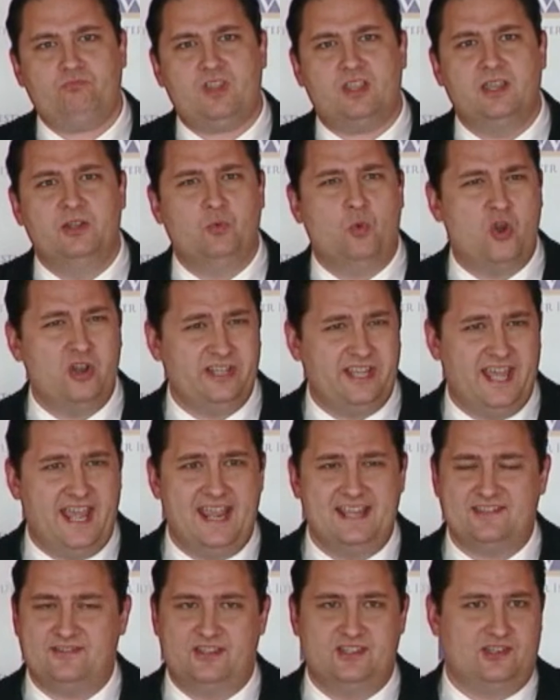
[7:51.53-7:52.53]
In one
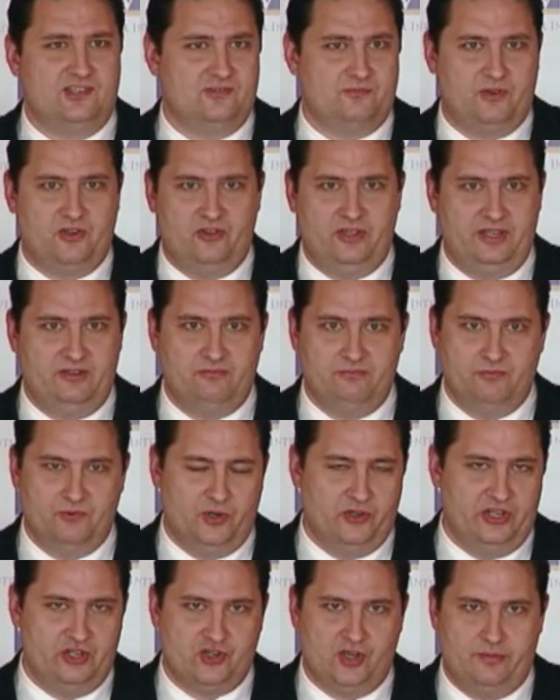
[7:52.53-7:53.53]
case, this is really,
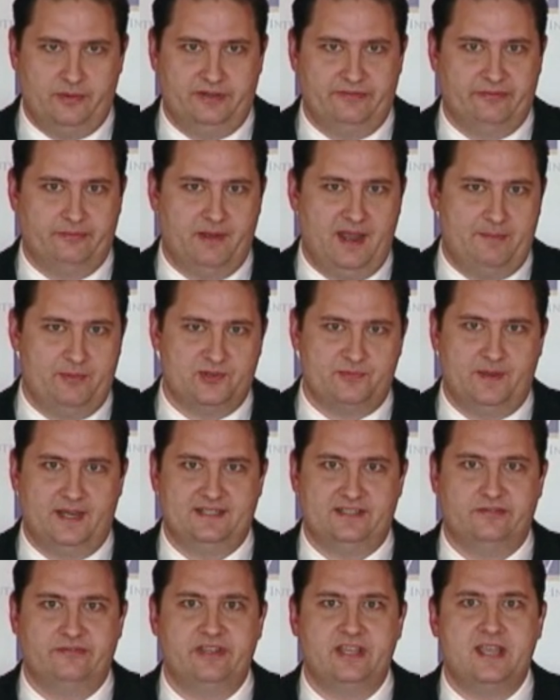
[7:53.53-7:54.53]
really troubling from my
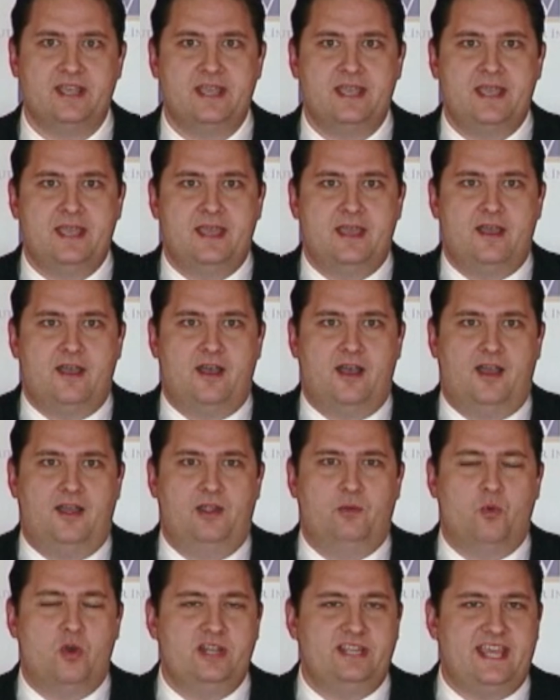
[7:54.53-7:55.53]
perspective,
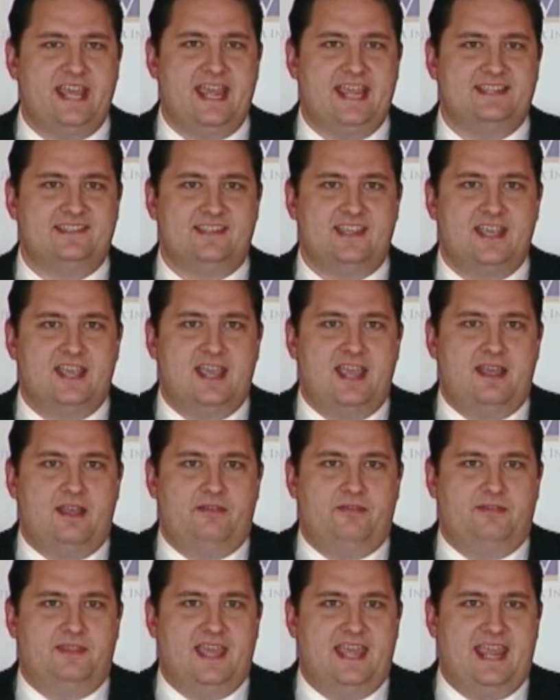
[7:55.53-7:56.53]
in one case,
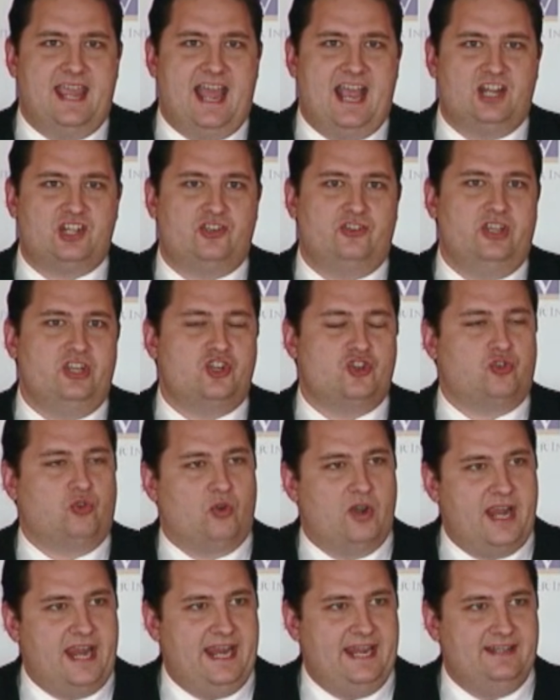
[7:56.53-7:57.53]
they actually
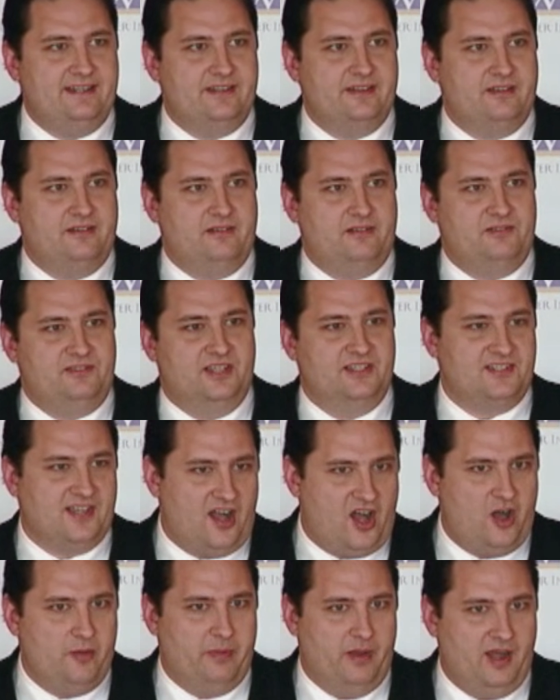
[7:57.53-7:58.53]
trained the
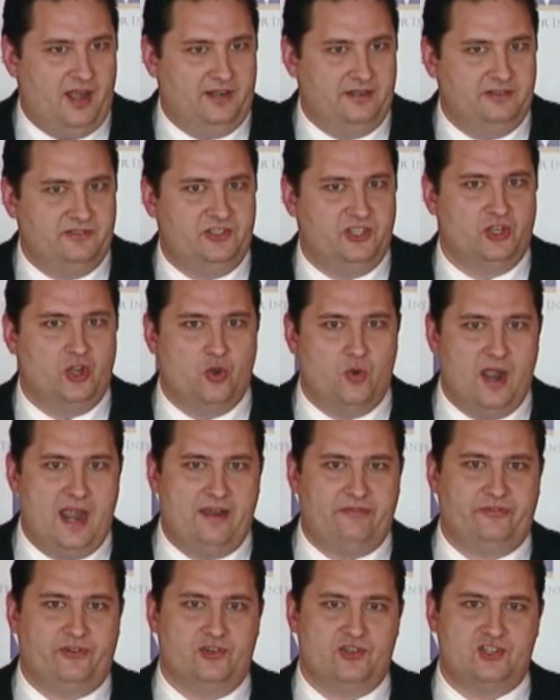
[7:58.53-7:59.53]
Taliban to go
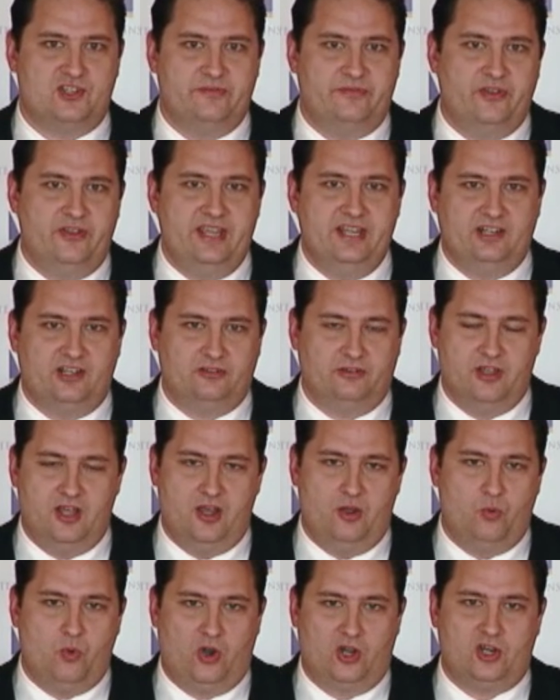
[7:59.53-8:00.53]
after civilian
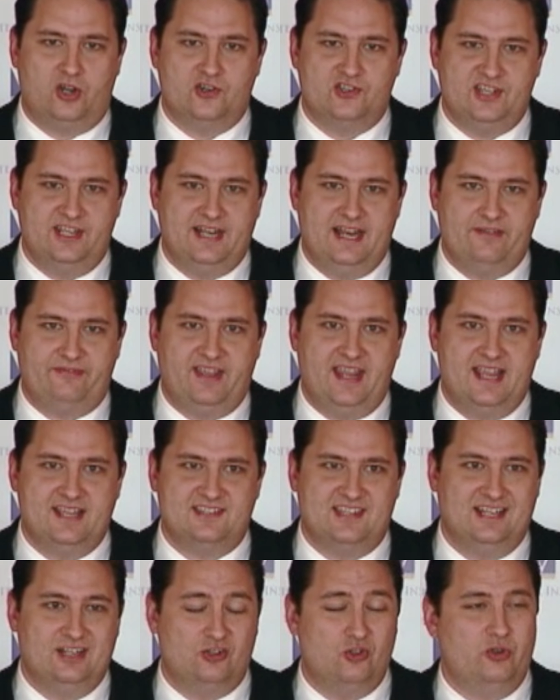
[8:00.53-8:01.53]
workers in
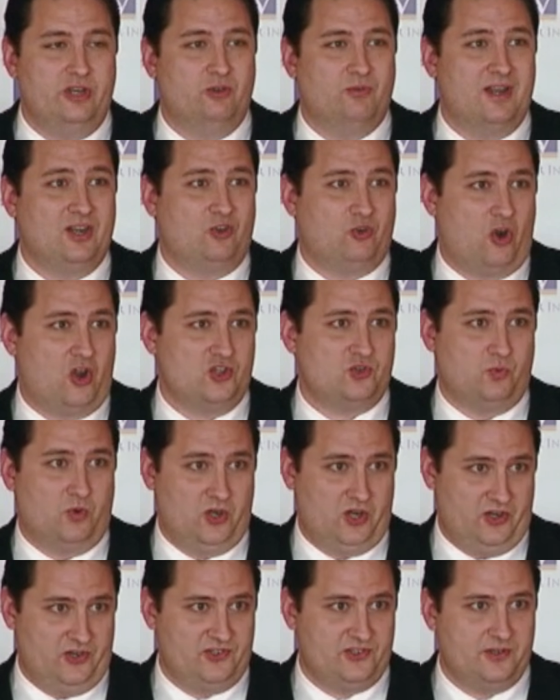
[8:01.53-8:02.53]
Afghanistan, including Red Cross
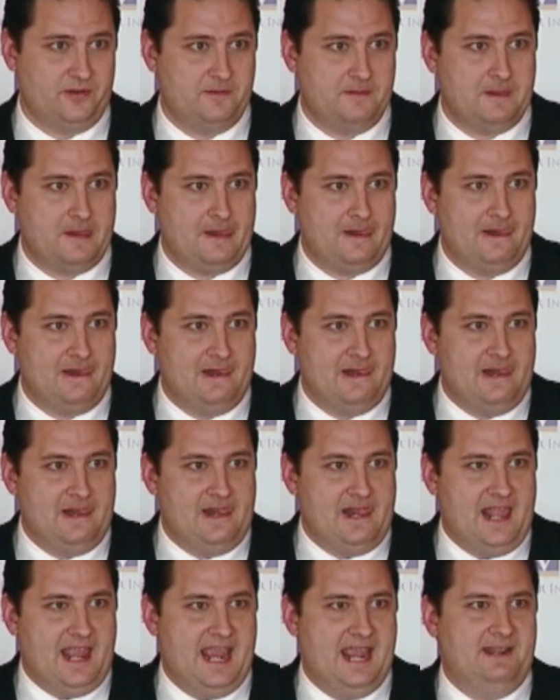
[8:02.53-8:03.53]
workers.
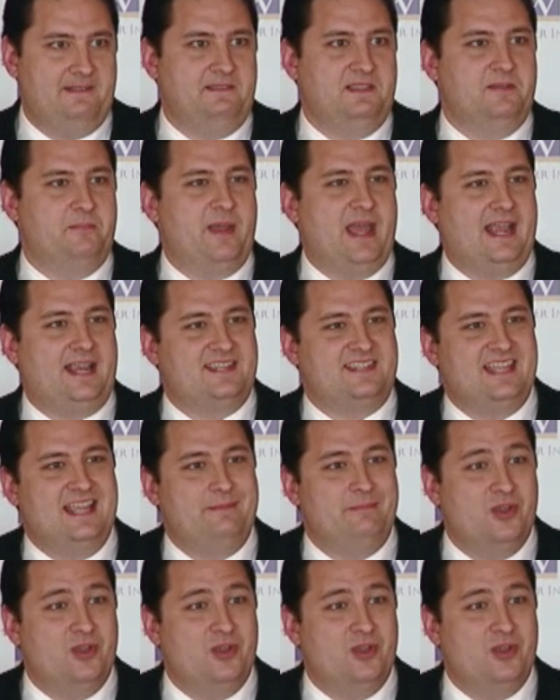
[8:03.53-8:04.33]
And the Pakistani